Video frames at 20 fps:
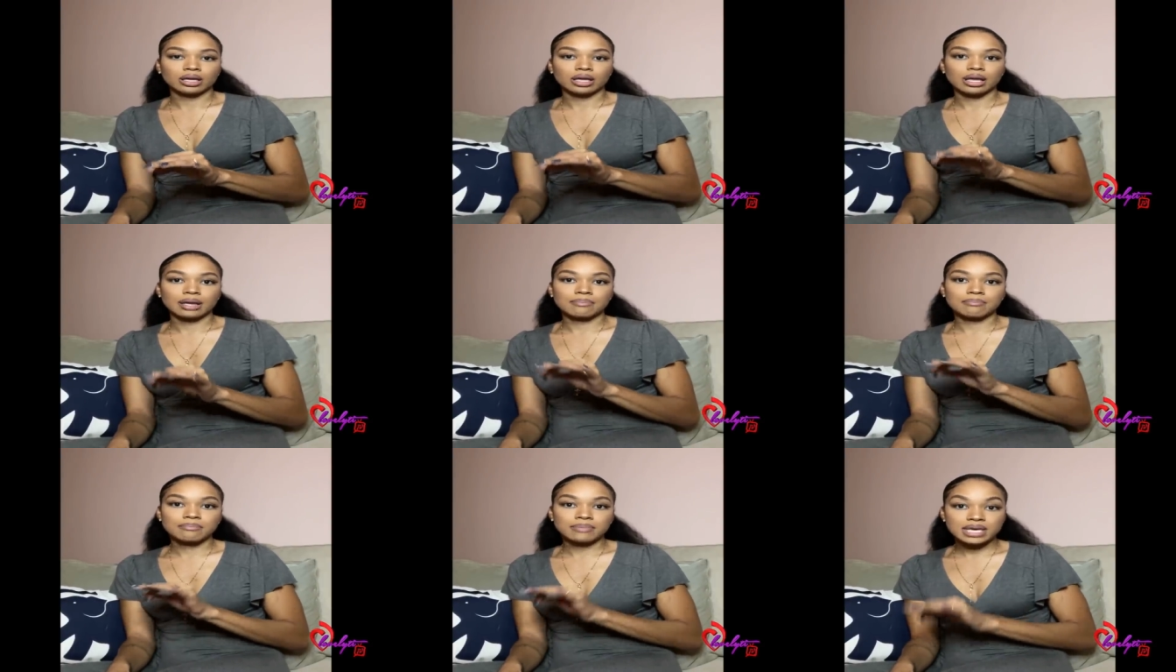
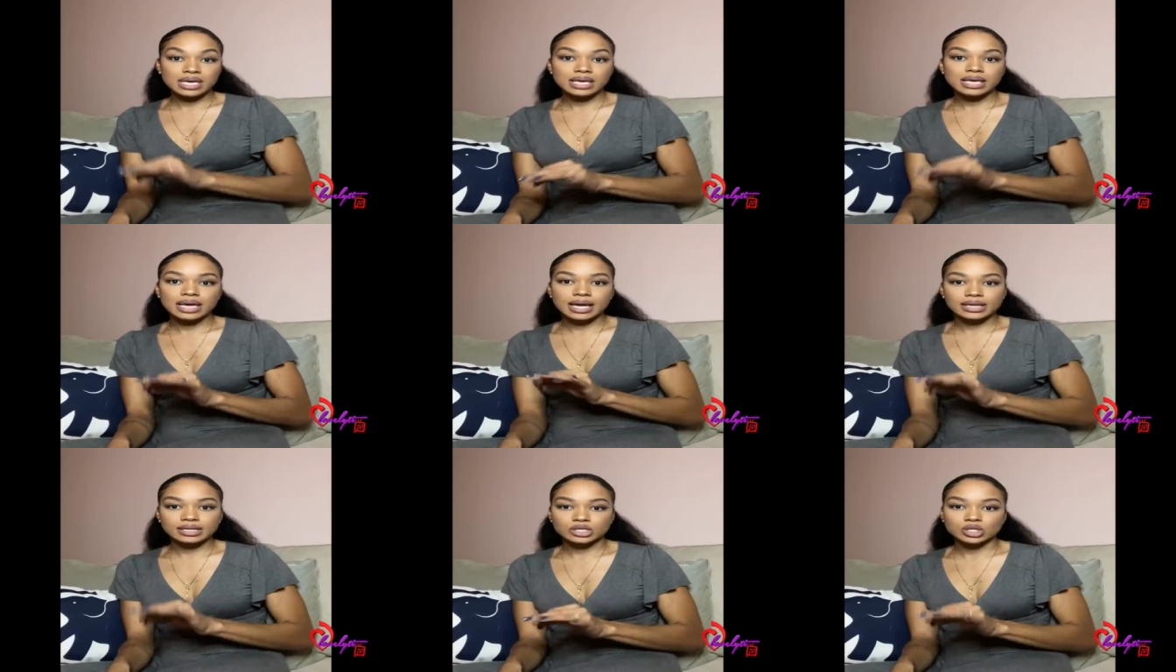and me
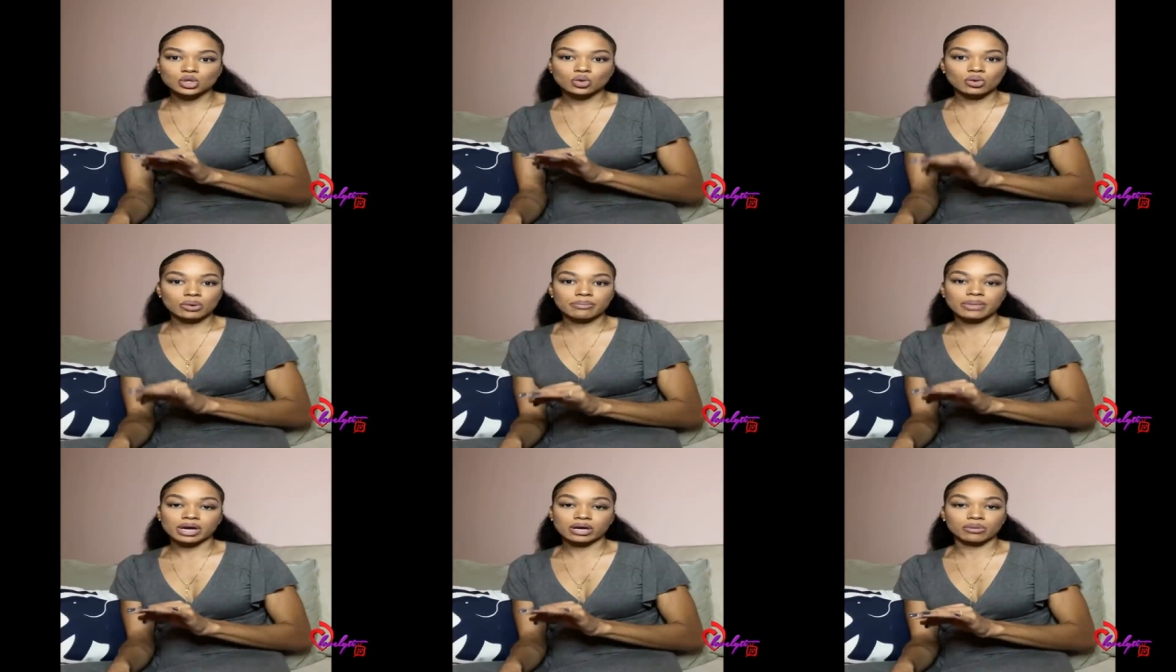getting to
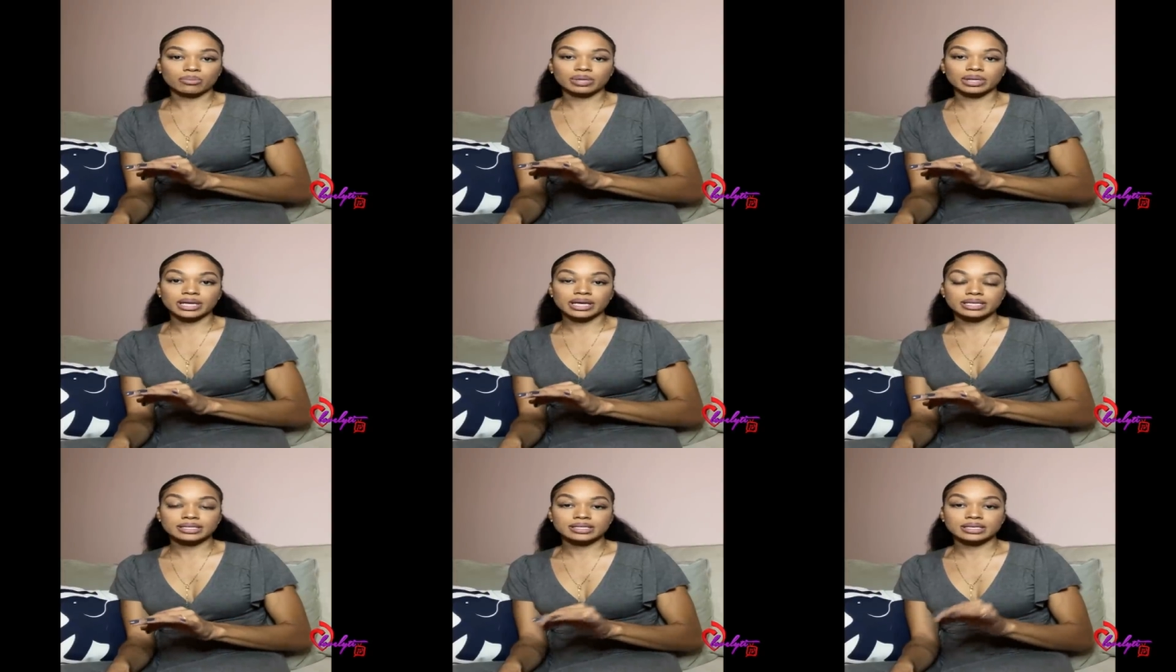a better
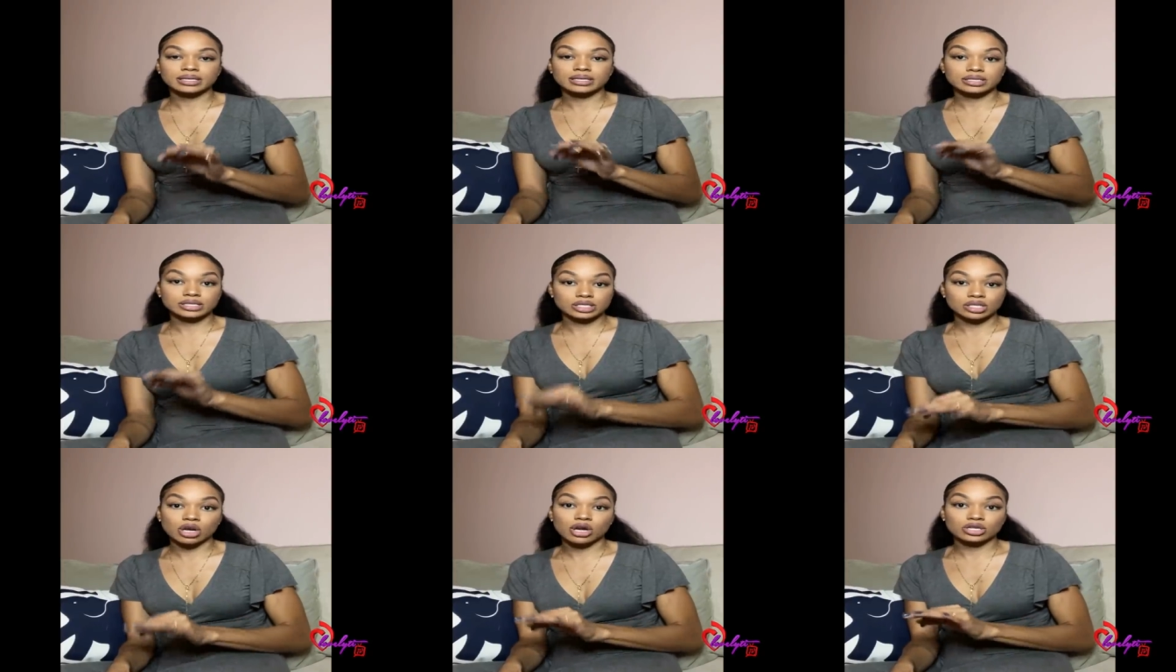place, and it
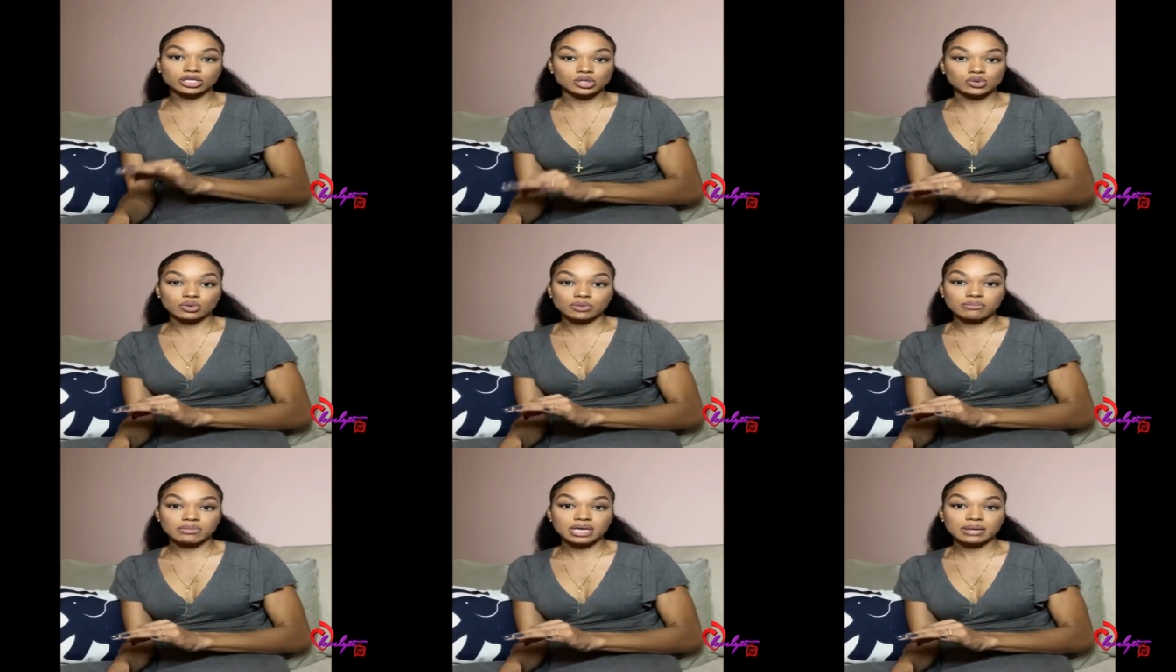starts
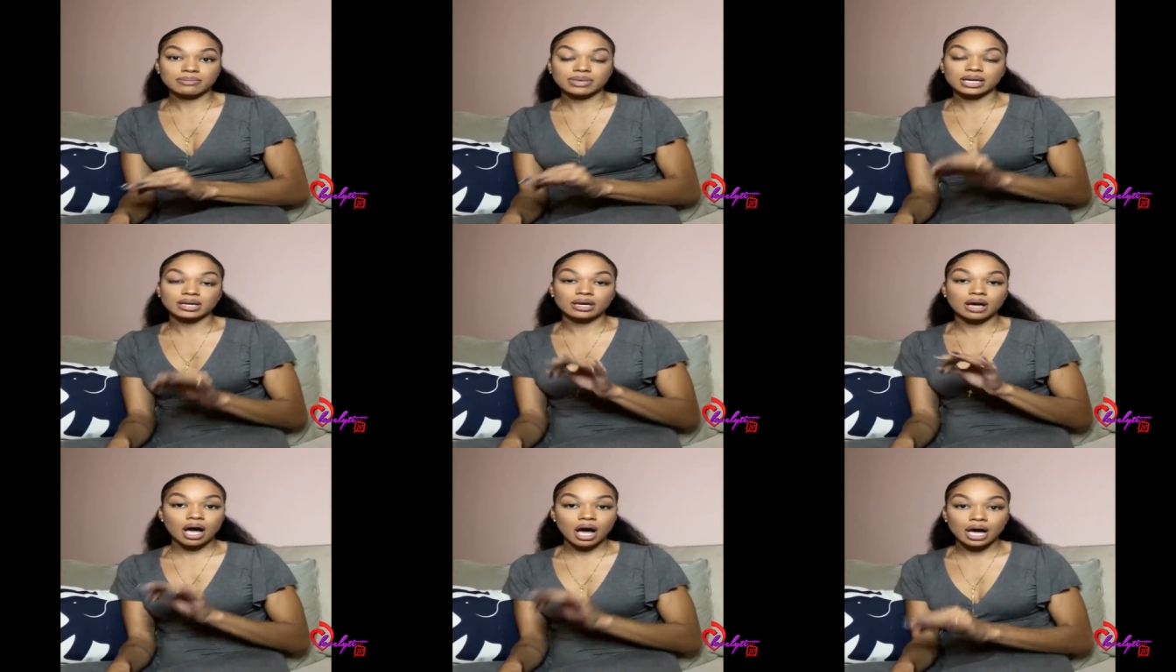with me
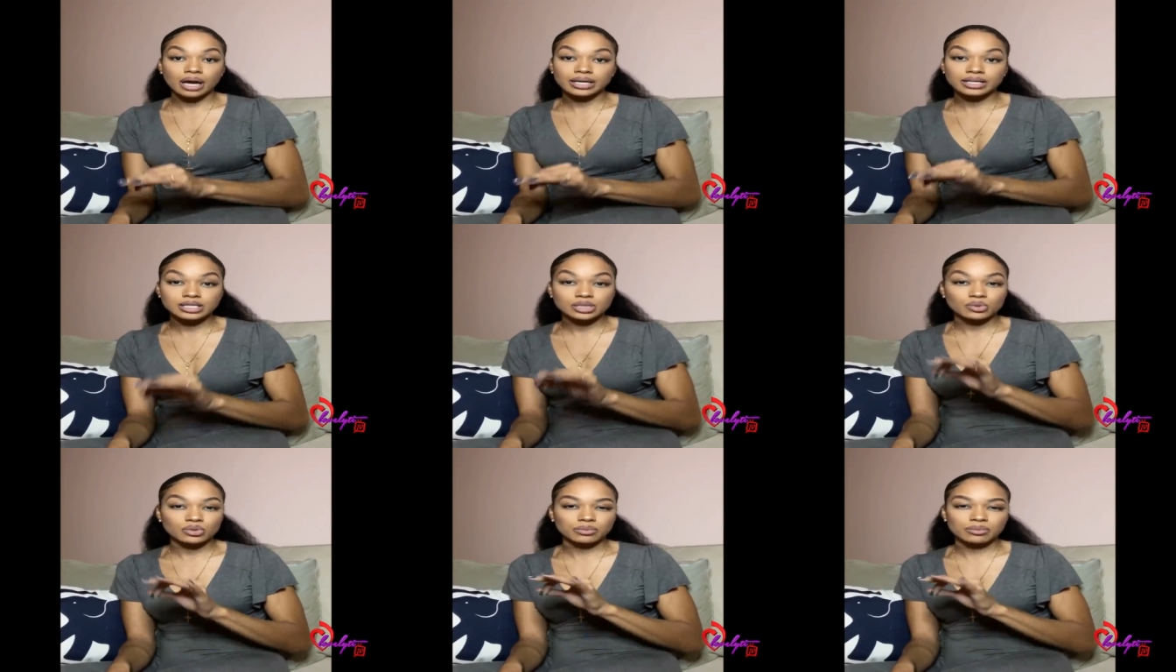being
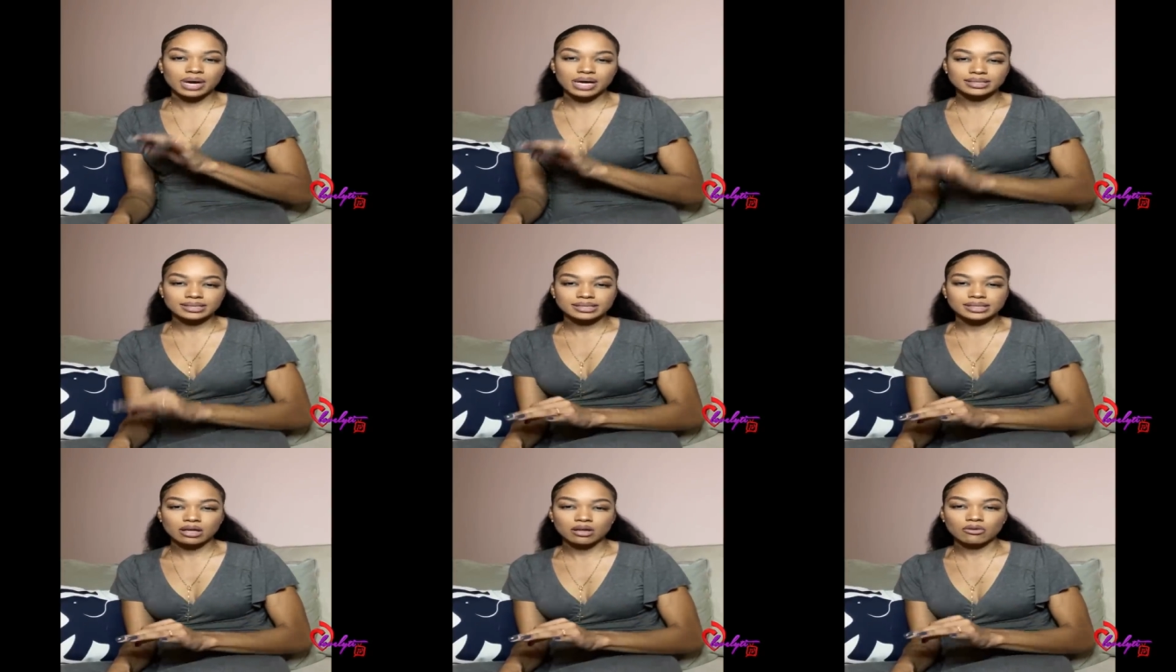honest with
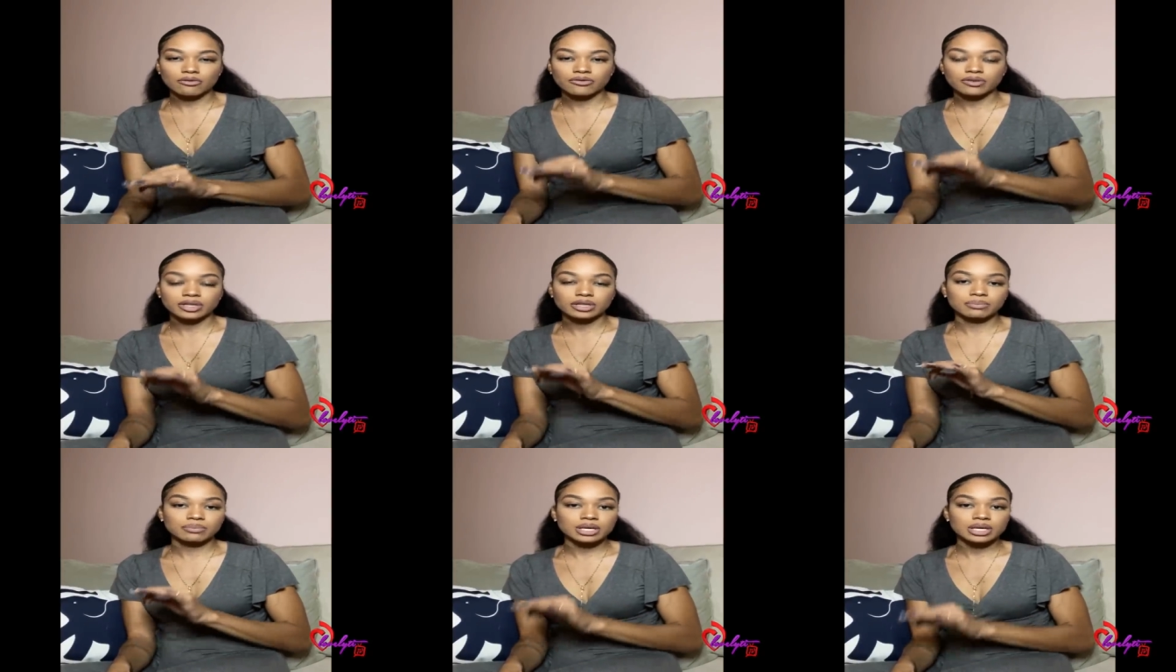myself
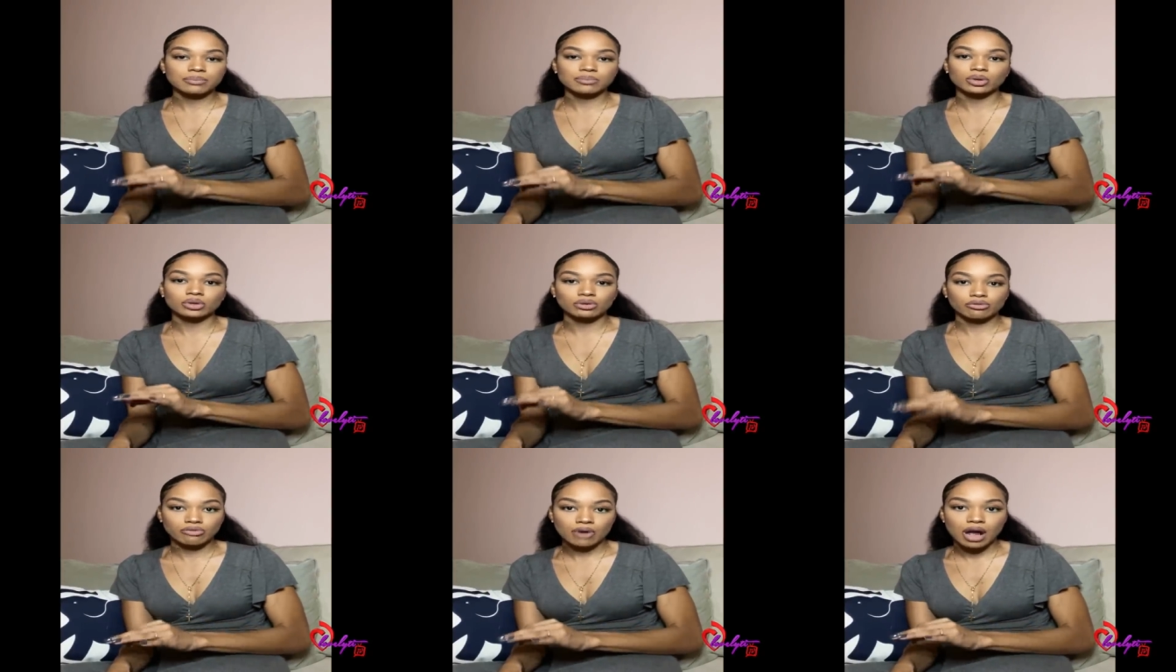and the
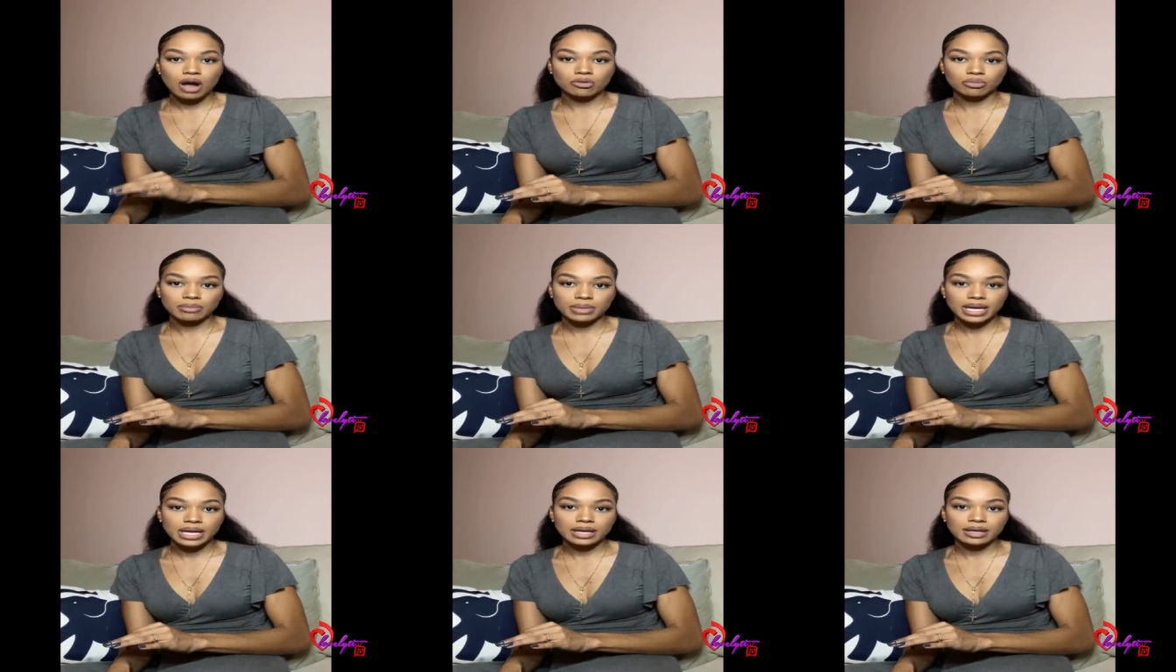people
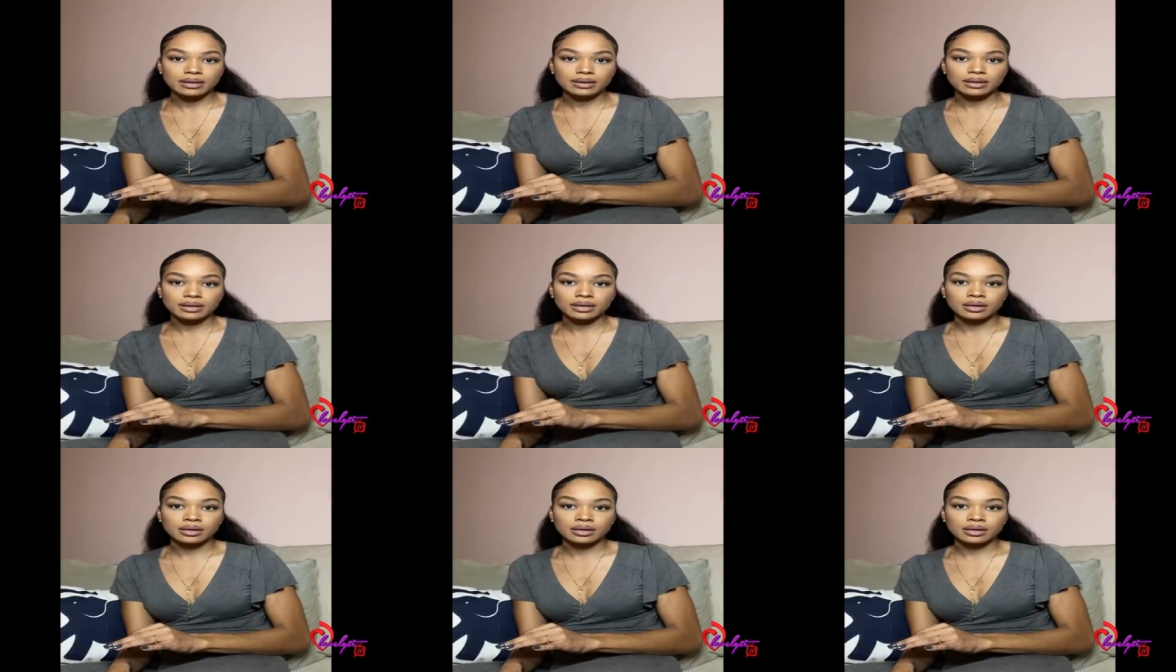around me.